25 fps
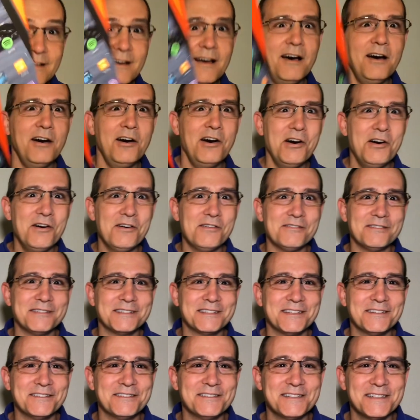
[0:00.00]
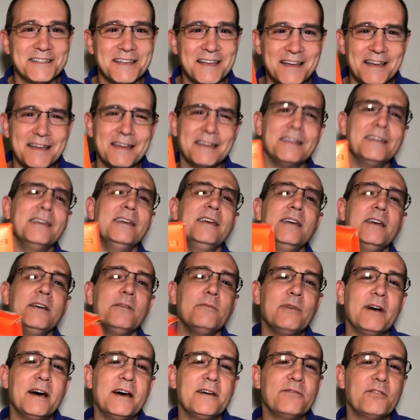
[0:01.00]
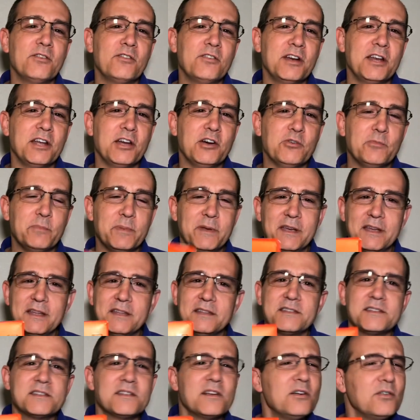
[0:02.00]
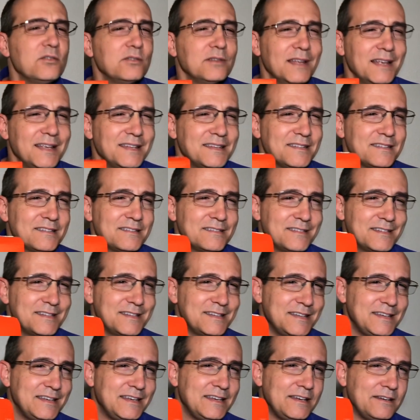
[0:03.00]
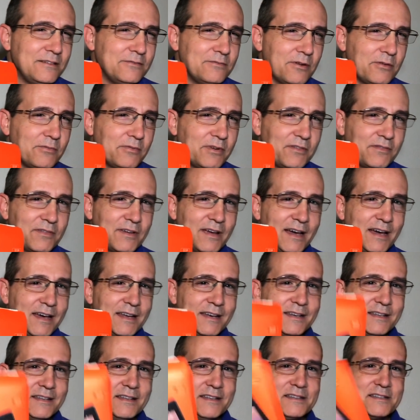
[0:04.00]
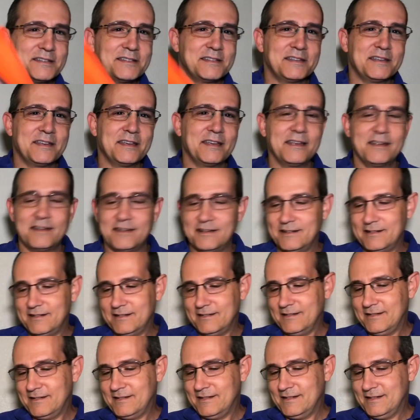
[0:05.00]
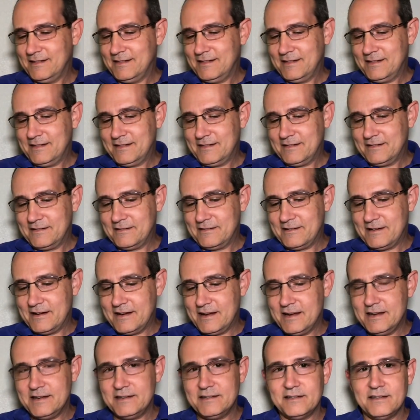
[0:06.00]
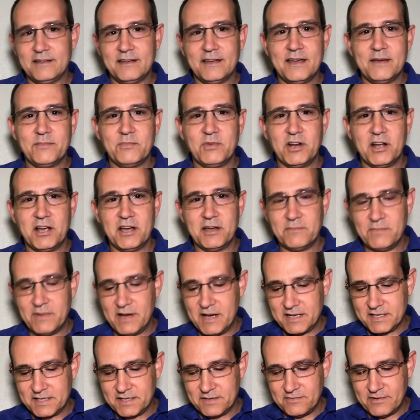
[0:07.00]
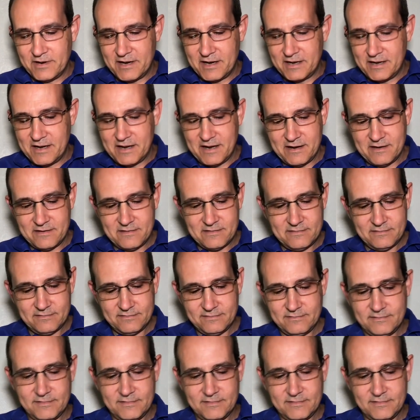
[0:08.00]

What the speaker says: Oh, it turns on. Well, I've already opened it, so let's see what we've got in this thing. Alright, I'm going to unbox it right now.